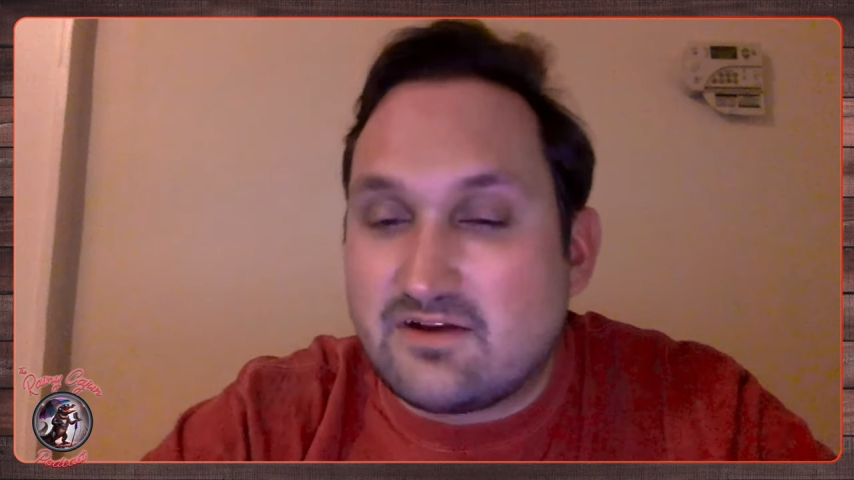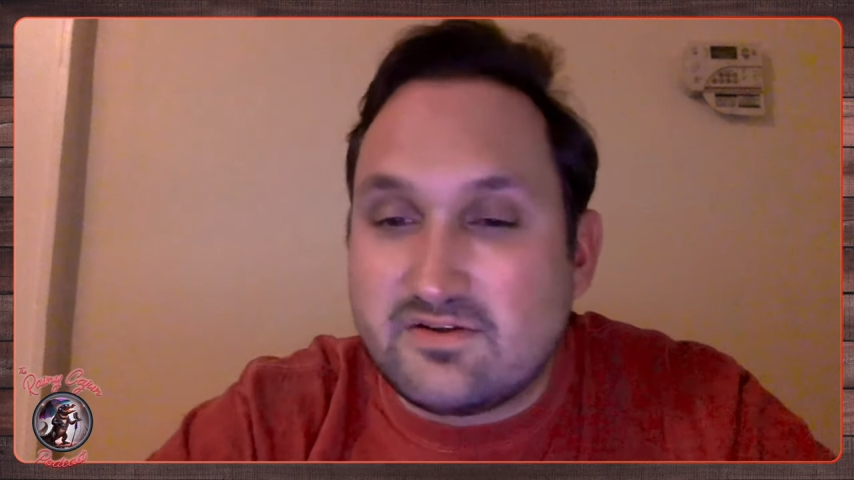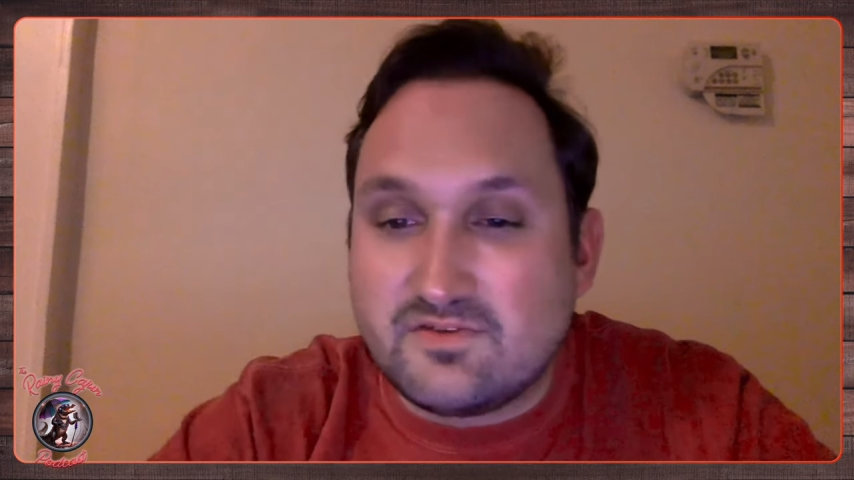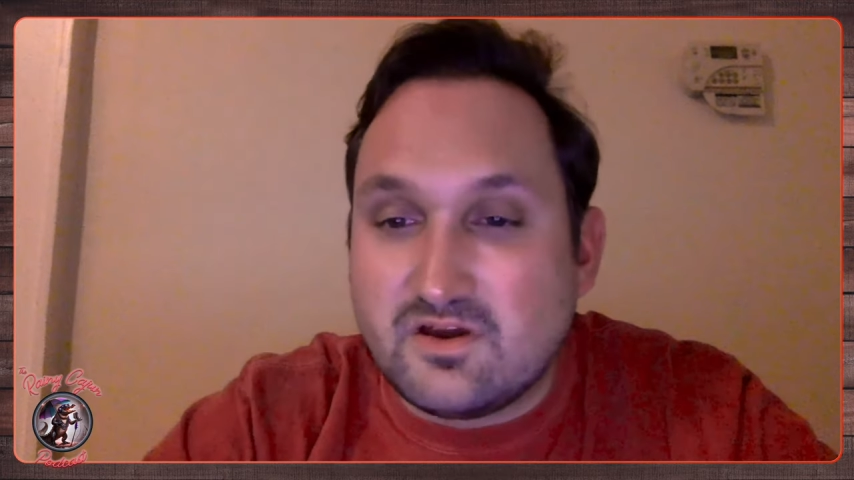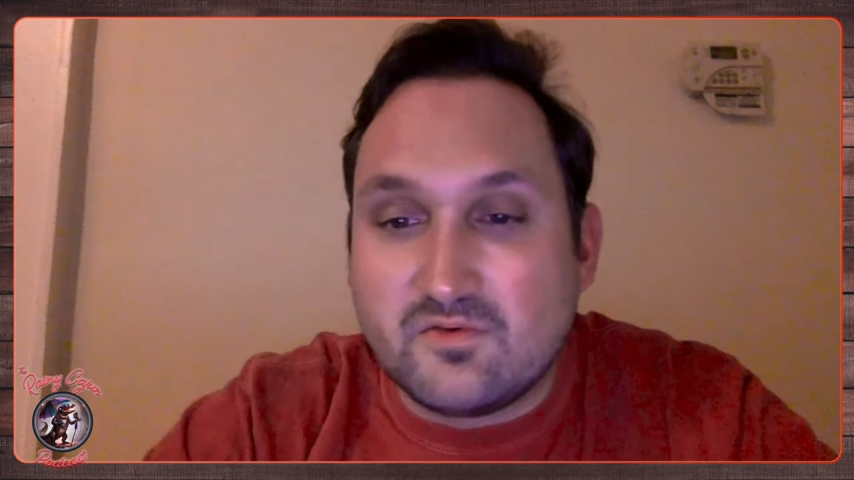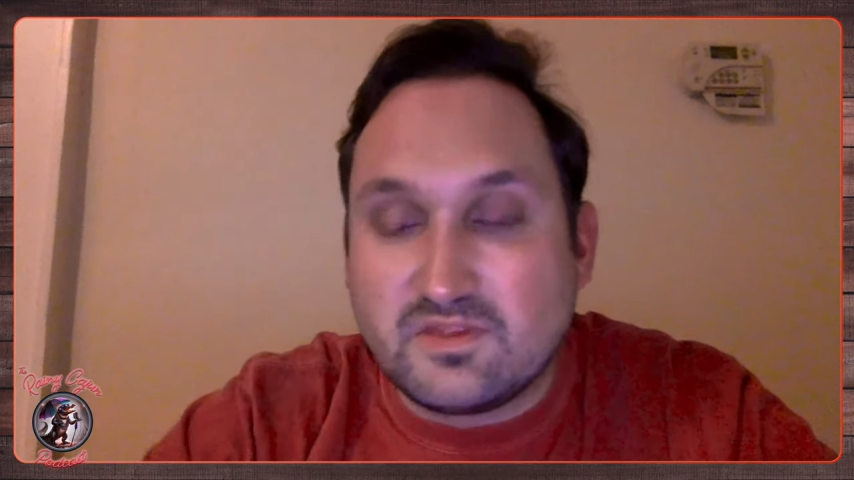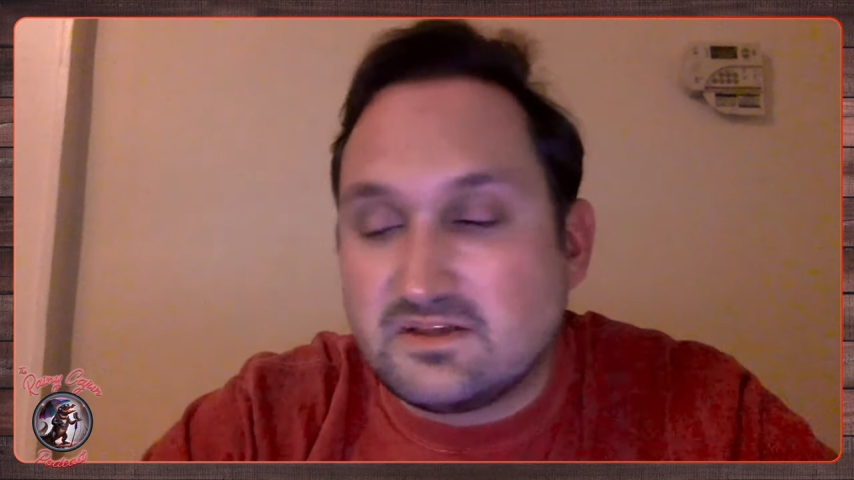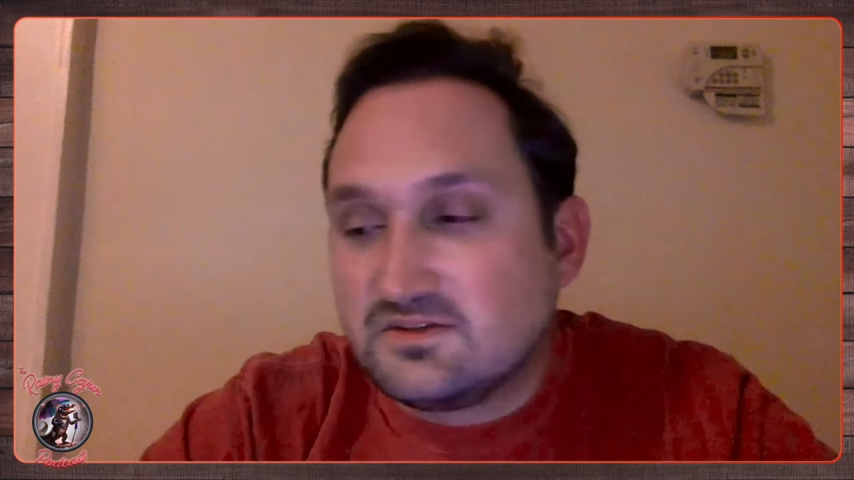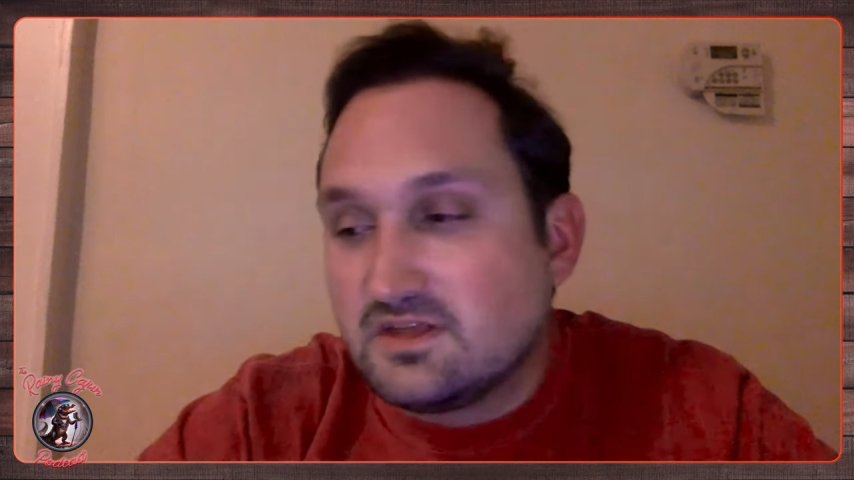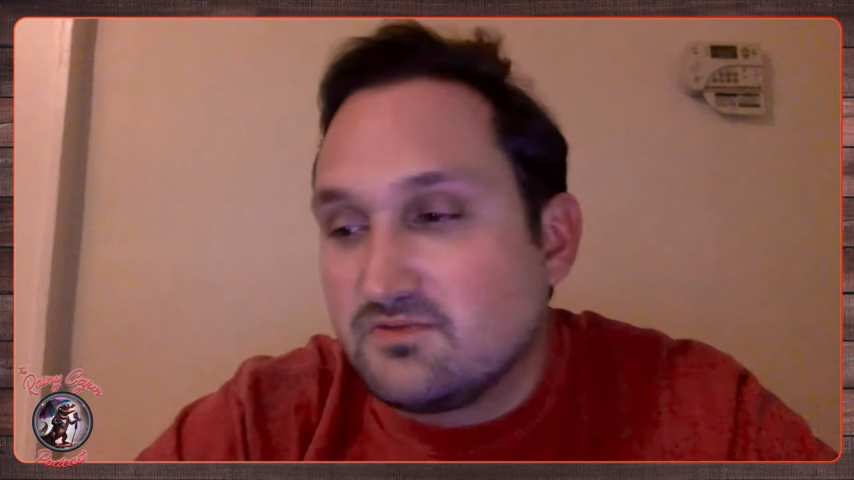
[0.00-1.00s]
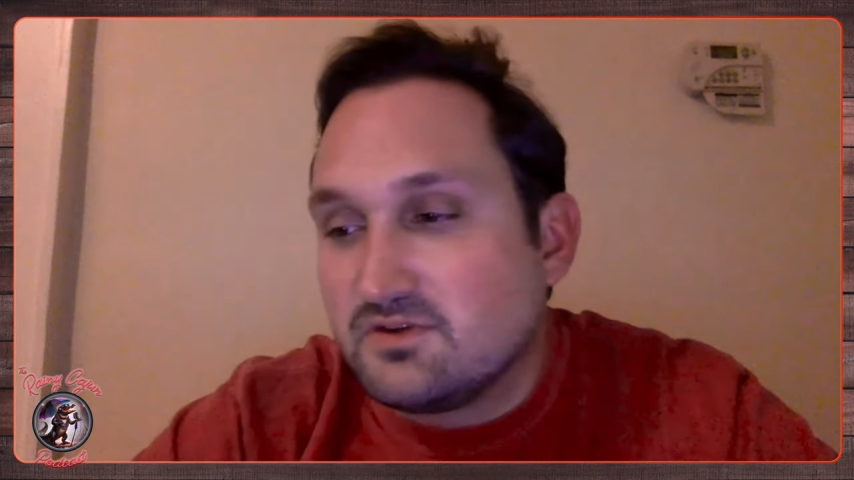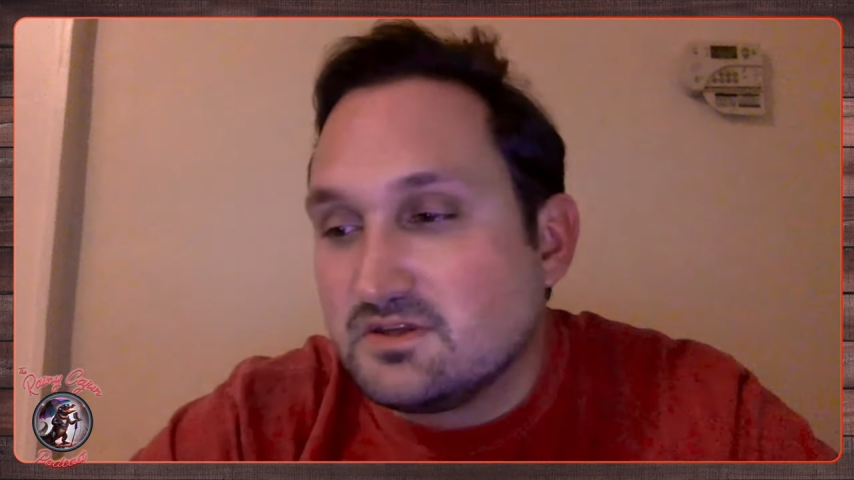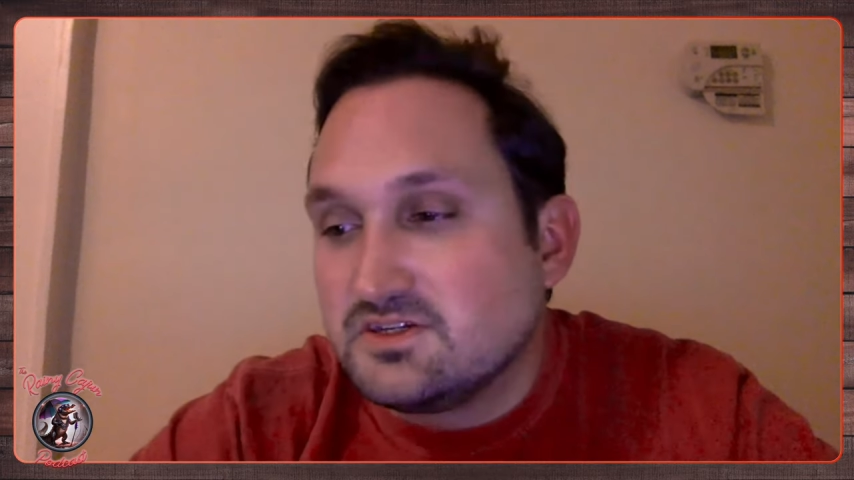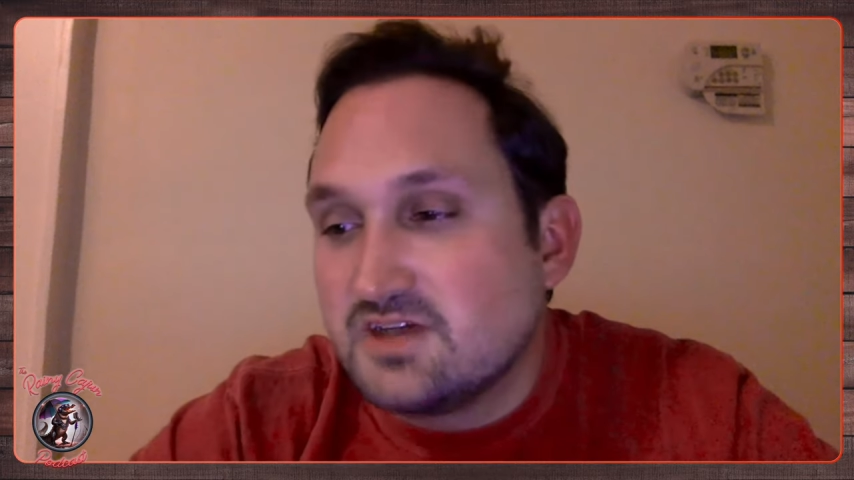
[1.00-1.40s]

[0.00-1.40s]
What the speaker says: I don't even know when they really